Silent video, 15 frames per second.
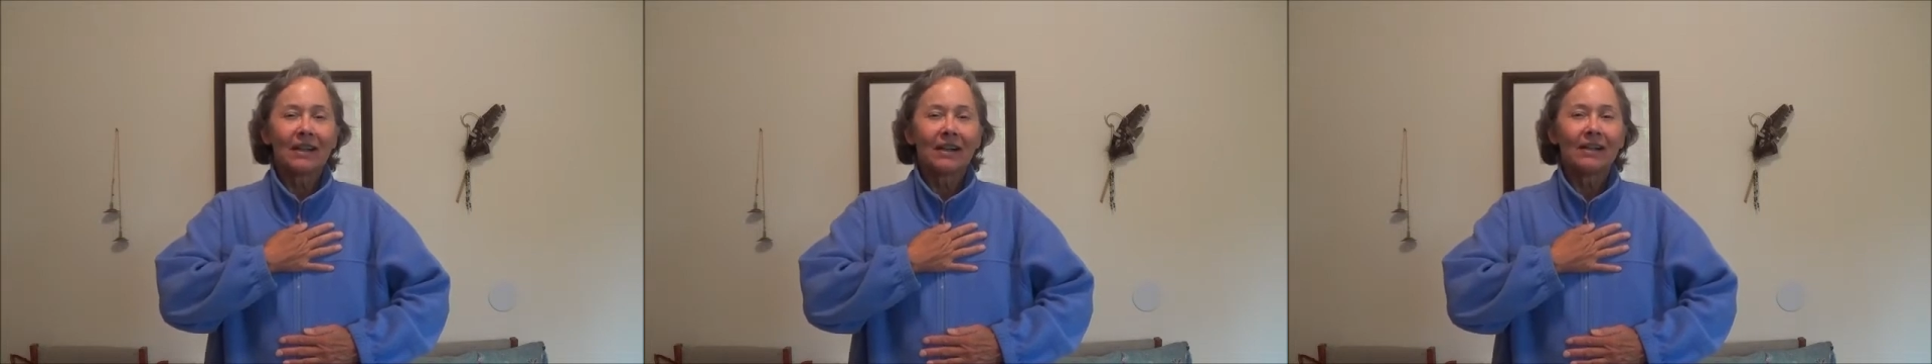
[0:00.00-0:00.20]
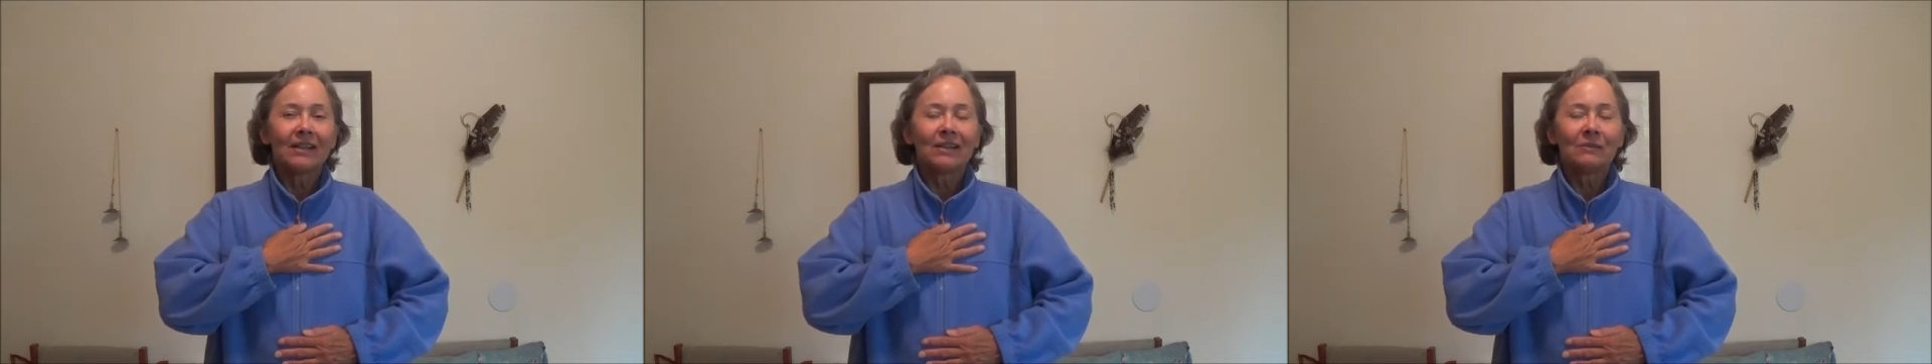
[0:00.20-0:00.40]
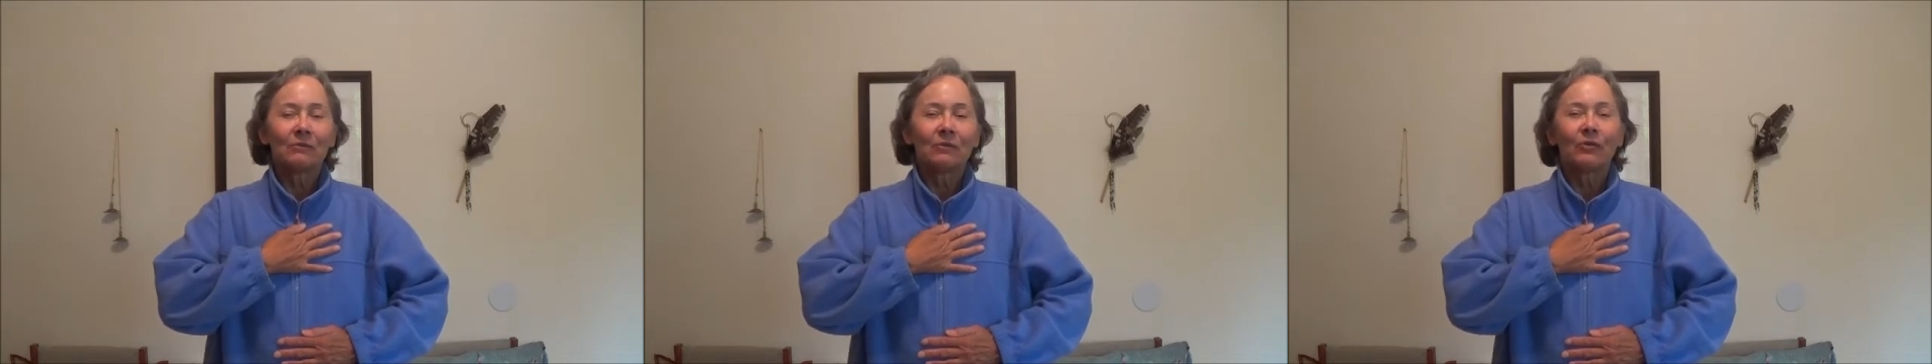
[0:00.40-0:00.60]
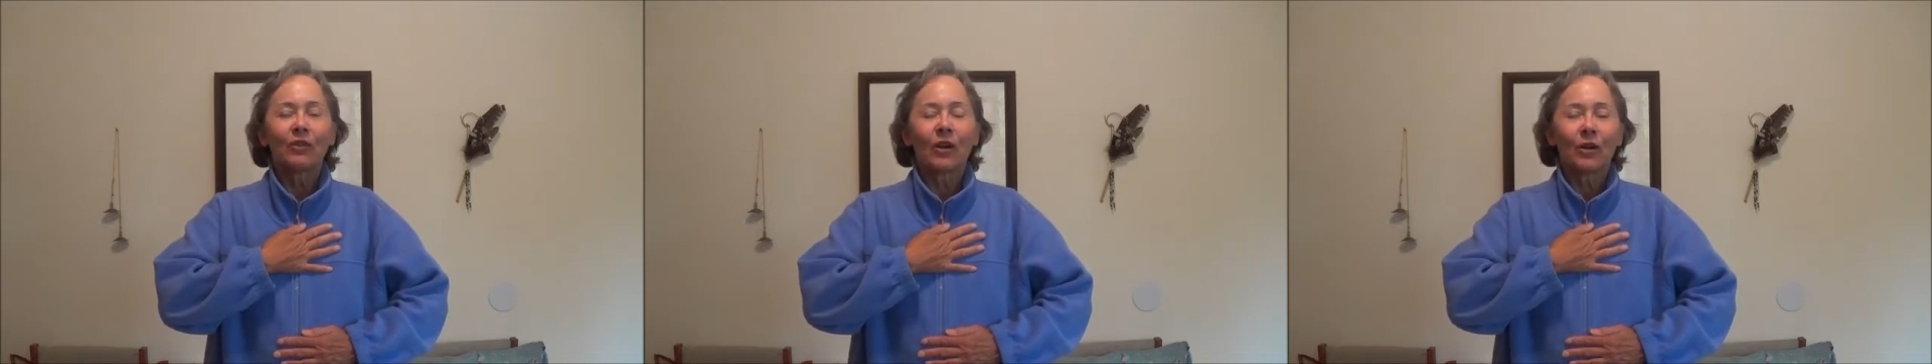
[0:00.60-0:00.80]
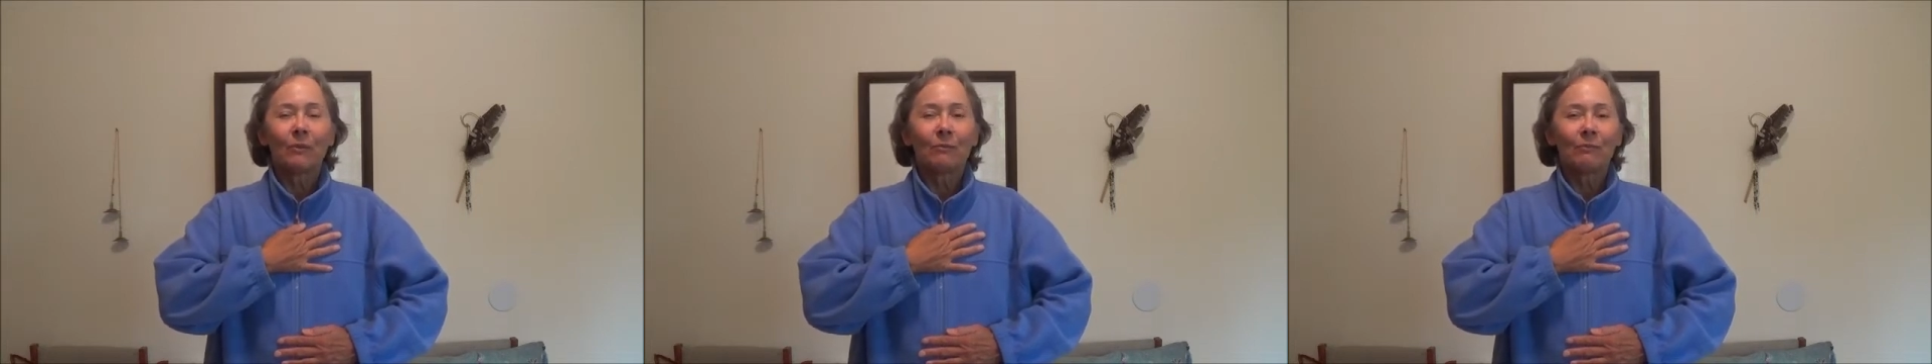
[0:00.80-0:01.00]
um,
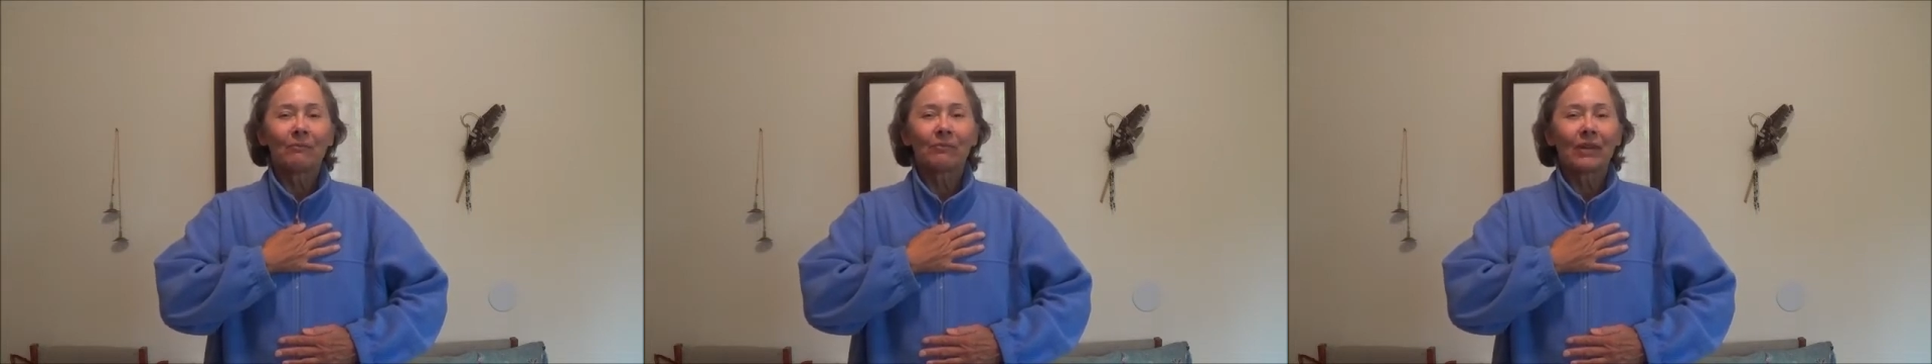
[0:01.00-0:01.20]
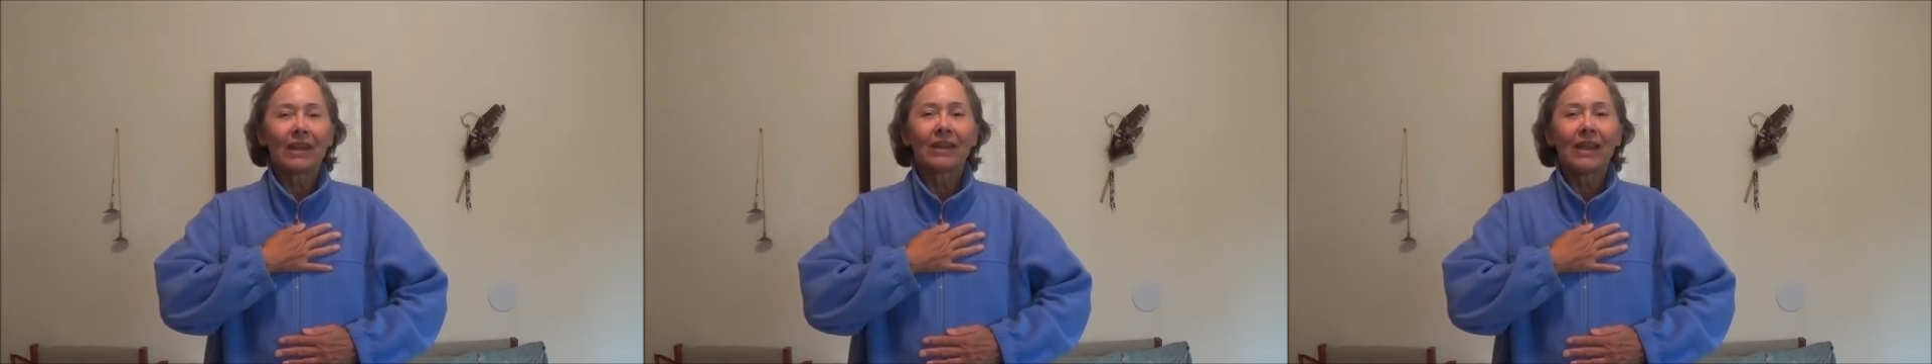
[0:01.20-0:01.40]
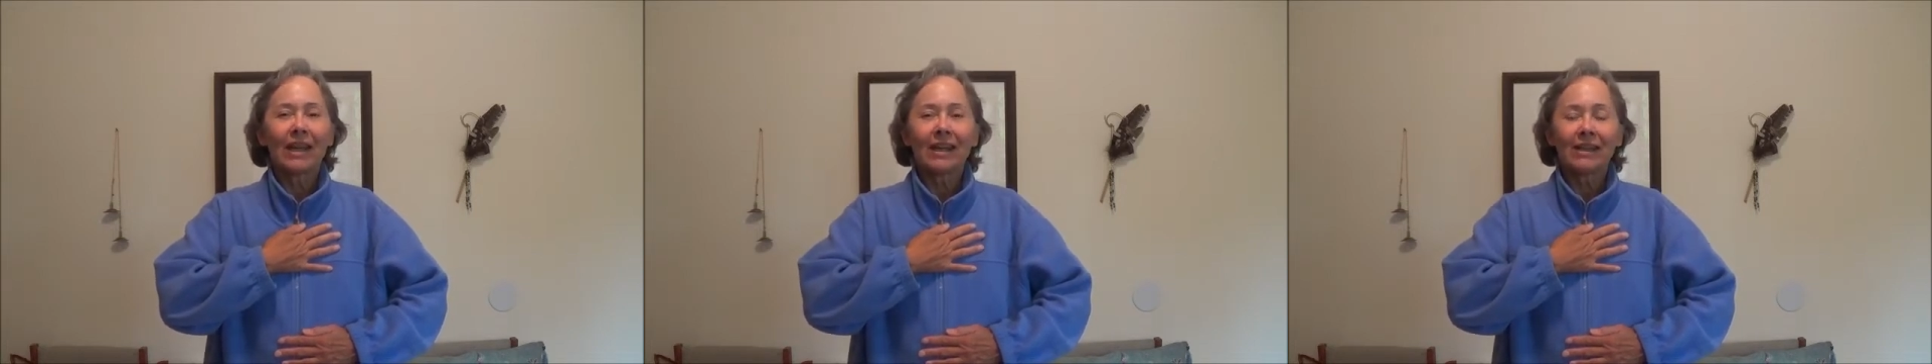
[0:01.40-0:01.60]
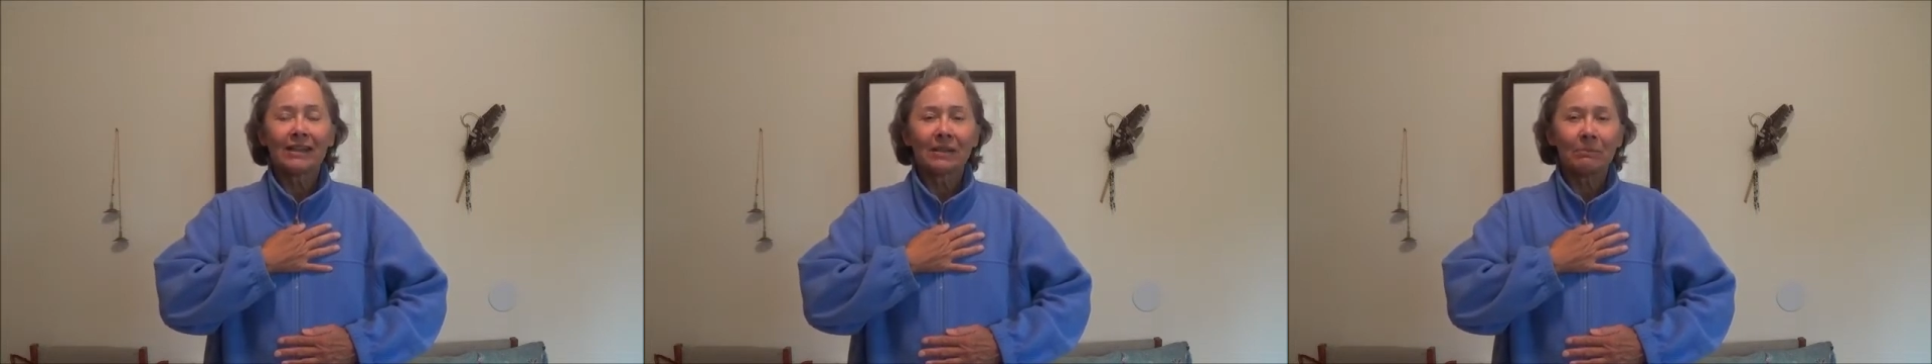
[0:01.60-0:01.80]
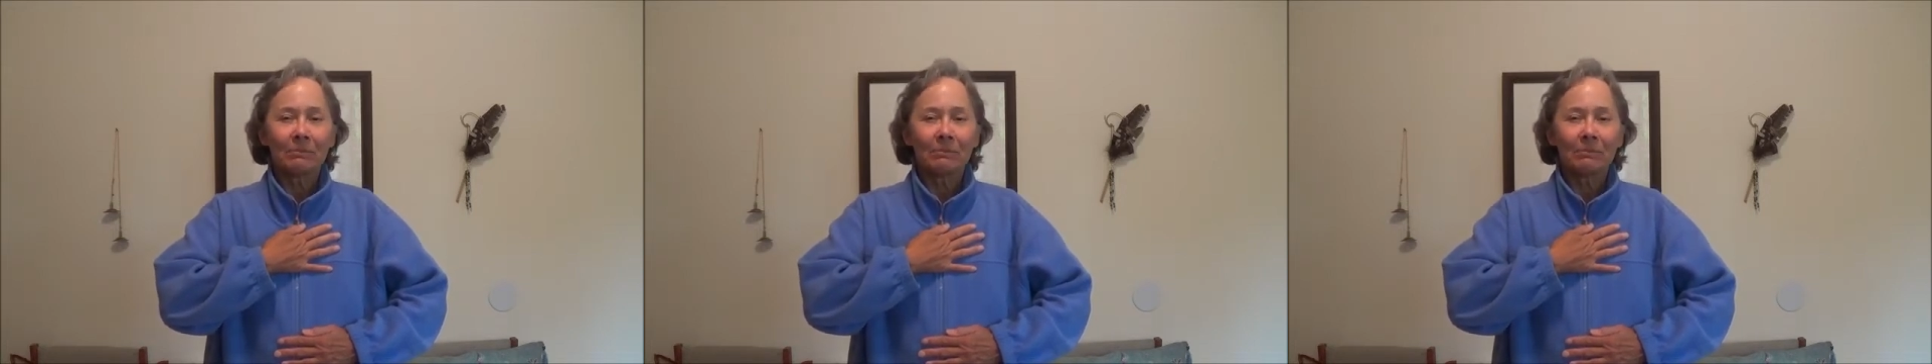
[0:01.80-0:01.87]
from, it had an